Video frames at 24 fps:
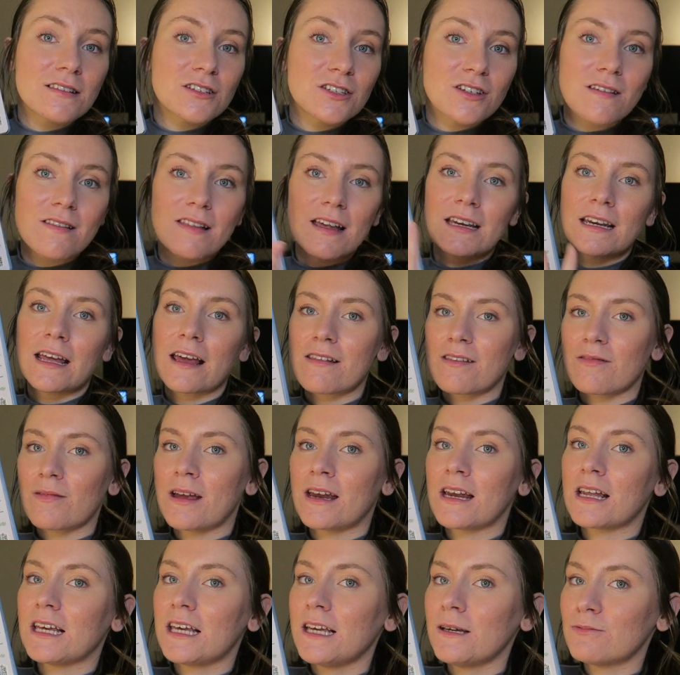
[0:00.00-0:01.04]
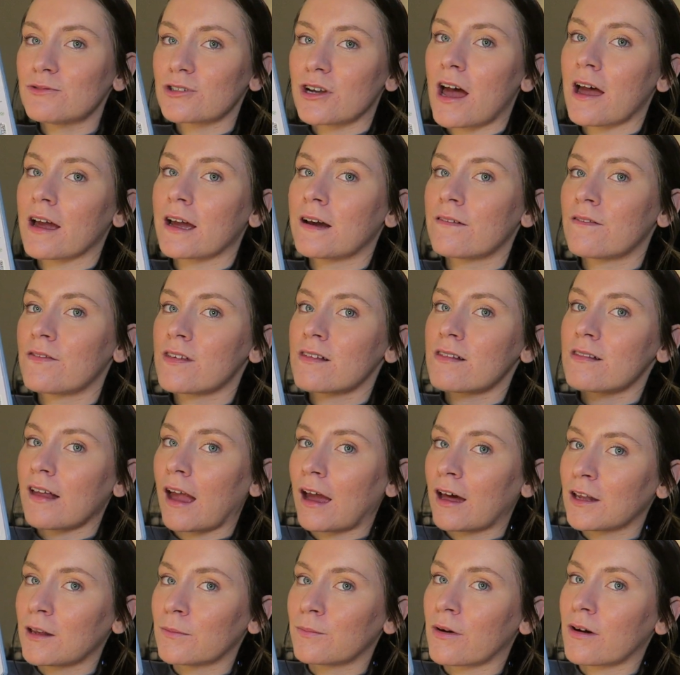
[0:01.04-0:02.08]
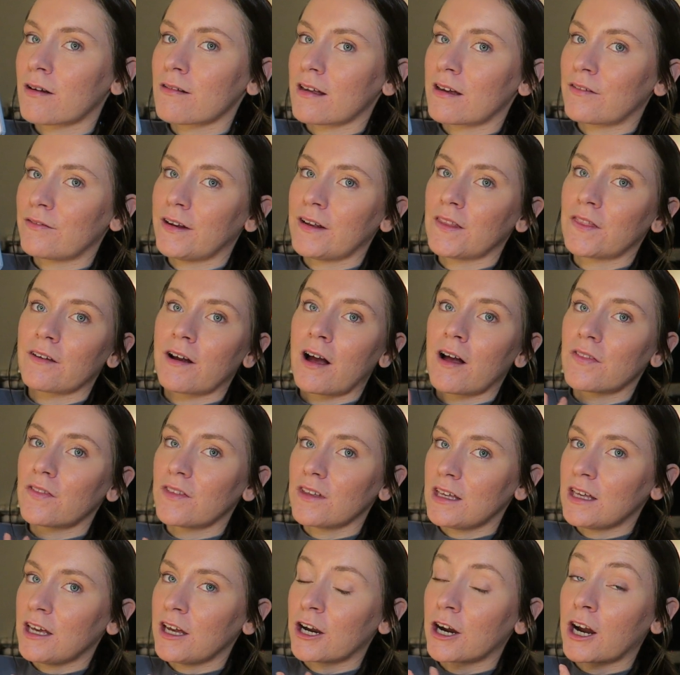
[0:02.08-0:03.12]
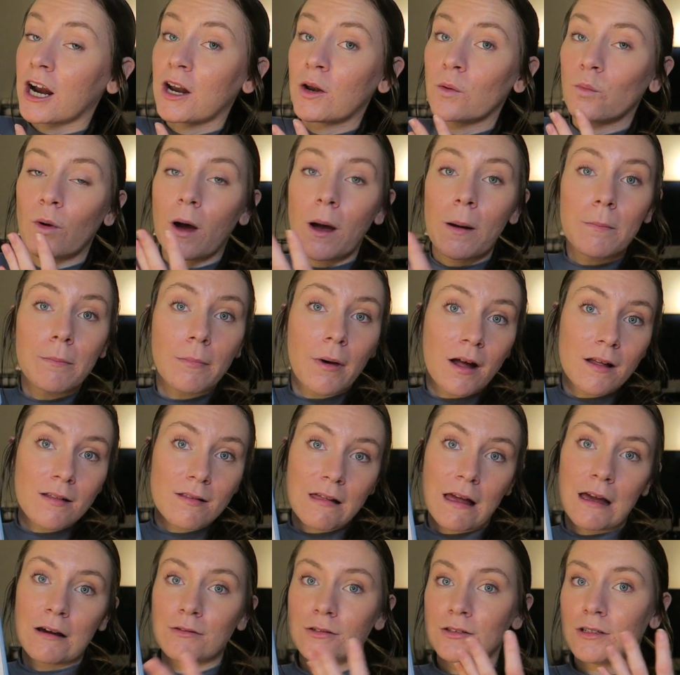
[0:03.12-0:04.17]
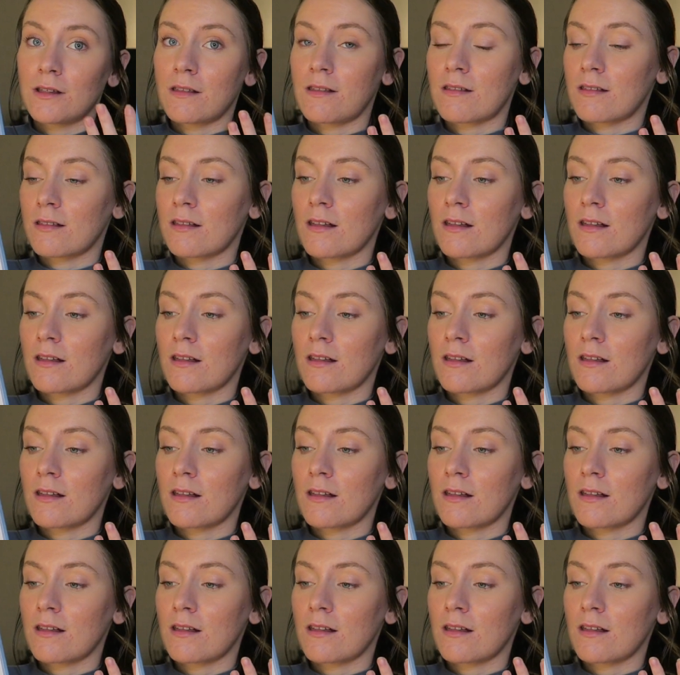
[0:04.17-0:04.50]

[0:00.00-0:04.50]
is just a nice way to keep track of the style of books I read throughout the year and what the